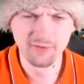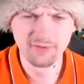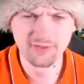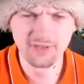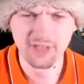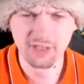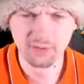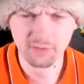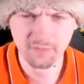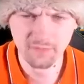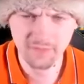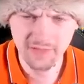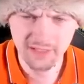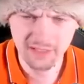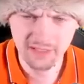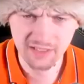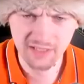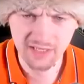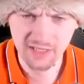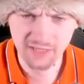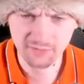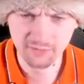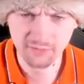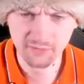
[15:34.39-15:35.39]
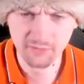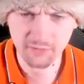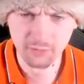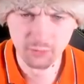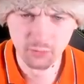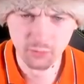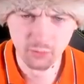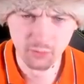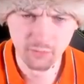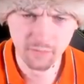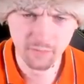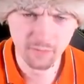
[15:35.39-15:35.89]
I'll start with getting out of the
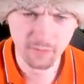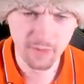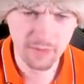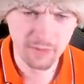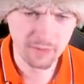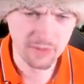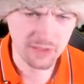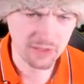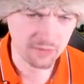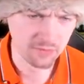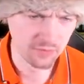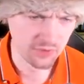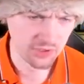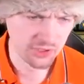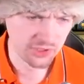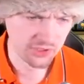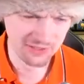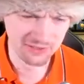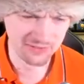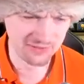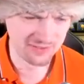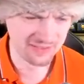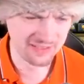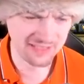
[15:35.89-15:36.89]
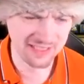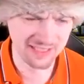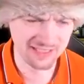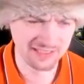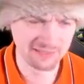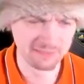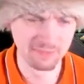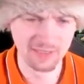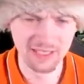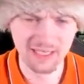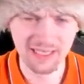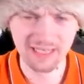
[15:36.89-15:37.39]
war with Memmingen, because it
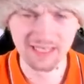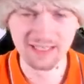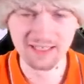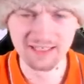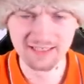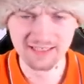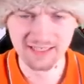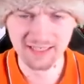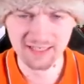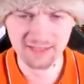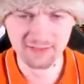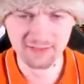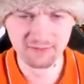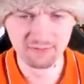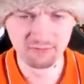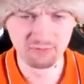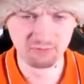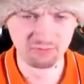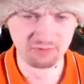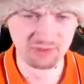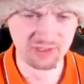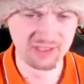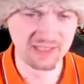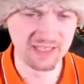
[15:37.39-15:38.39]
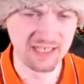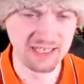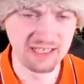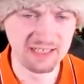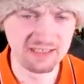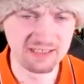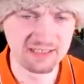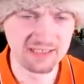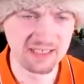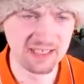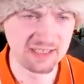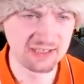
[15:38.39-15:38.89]
doesn't make any sense to stay
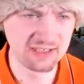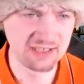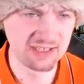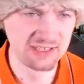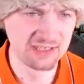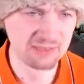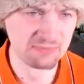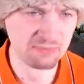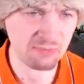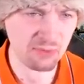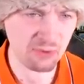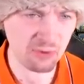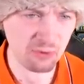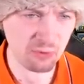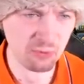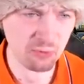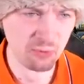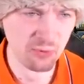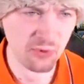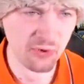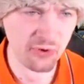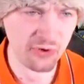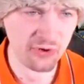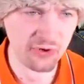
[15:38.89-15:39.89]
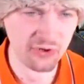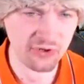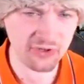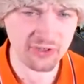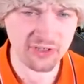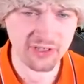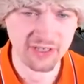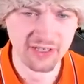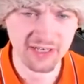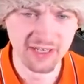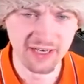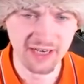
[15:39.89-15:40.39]
in such a small war
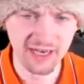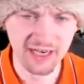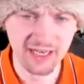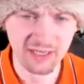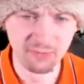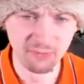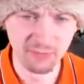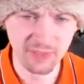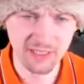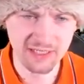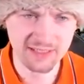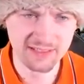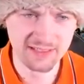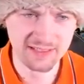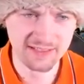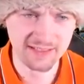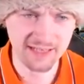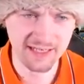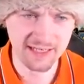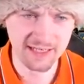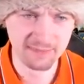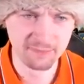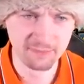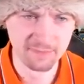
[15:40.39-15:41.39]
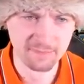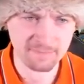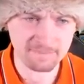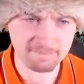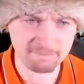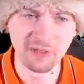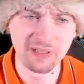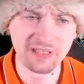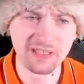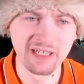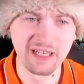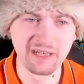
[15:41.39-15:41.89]
and waste the time.
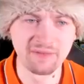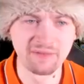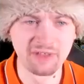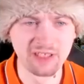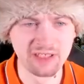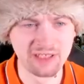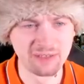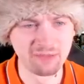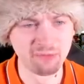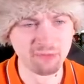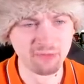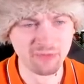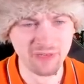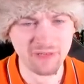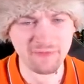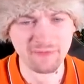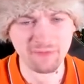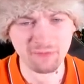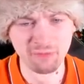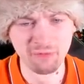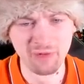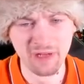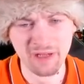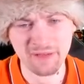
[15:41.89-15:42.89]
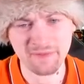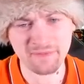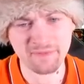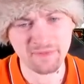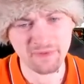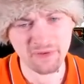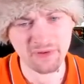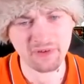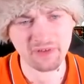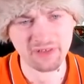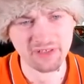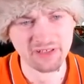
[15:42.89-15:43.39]
Why they have just some level one
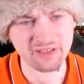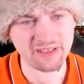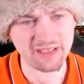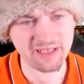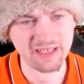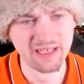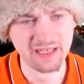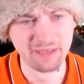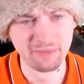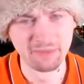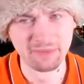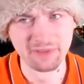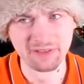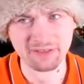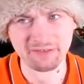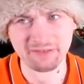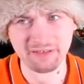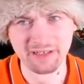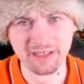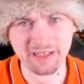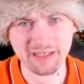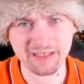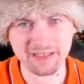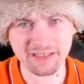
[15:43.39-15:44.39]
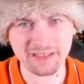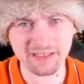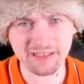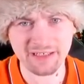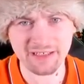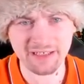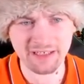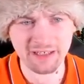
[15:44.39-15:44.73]
forty in the capital, right?